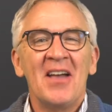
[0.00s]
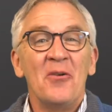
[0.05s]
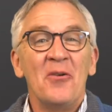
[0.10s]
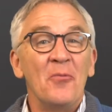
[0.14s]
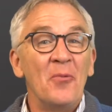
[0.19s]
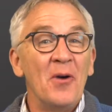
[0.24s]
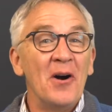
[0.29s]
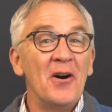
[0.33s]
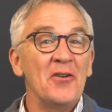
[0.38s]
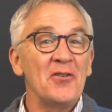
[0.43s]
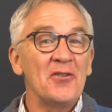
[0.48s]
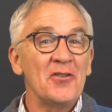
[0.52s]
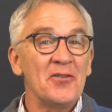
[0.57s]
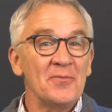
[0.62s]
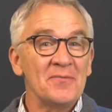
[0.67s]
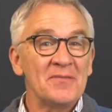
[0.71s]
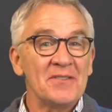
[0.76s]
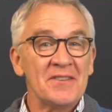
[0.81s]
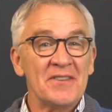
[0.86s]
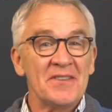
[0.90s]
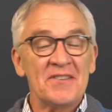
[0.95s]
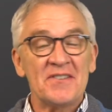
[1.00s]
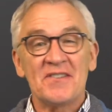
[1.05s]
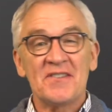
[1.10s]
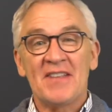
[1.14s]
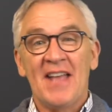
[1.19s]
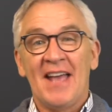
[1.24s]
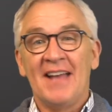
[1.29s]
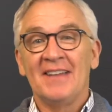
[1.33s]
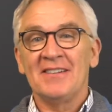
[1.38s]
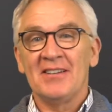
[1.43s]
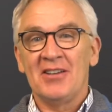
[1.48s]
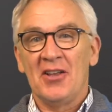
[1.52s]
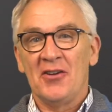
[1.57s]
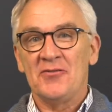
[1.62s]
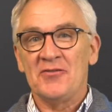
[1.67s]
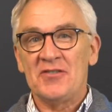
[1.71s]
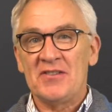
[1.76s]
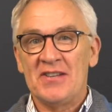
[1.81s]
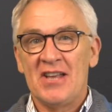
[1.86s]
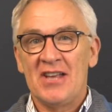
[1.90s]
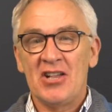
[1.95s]
Welcome to this standalone
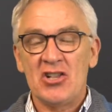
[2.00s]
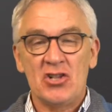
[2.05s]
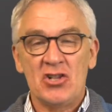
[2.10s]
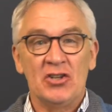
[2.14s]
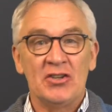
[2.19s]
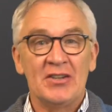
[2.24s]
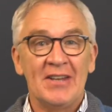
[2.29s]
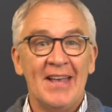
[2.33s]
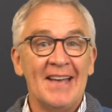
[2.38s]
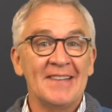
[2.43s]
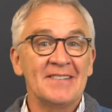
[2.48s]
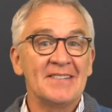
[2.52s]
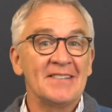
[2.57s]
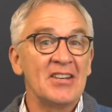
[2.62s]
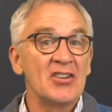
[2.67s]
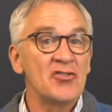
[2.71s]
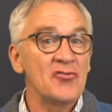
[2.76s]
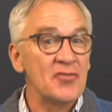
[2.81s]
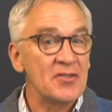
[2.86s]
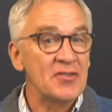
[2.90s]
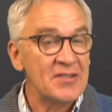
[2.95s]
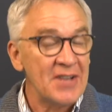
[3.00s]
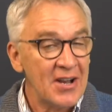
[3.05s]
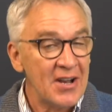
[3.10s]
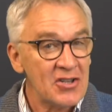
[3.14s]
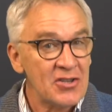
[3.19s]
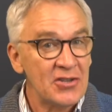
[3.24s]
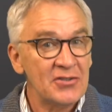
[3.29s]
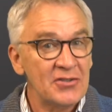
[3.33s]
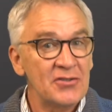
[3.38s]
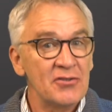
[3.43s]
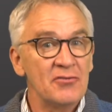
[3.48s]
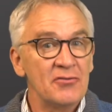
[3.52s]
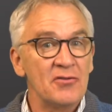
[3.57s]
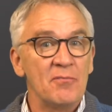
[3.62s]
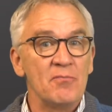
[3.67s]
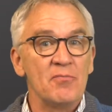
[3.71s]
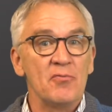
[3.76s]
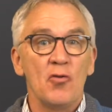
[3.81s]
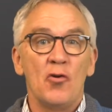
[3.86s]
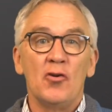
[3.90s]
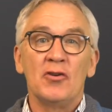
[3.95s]
session as an introduction to the
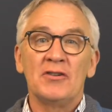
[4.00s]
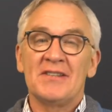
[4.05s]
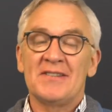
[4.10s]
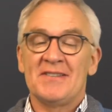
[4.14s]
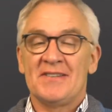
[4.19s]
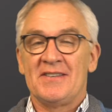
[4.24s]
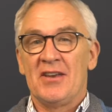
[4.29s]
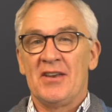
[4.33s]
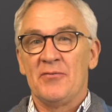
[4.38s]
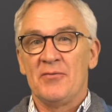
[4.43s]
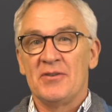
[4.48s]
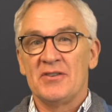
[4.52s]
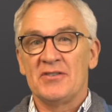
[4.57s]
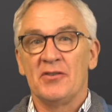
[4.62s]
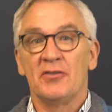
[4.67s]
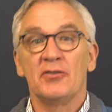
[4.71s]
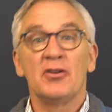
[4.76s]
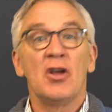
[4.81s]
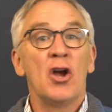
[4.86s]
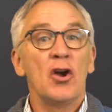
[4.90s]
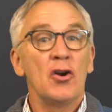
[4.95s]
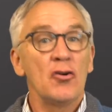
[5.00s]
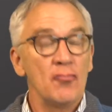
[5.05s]
broader series on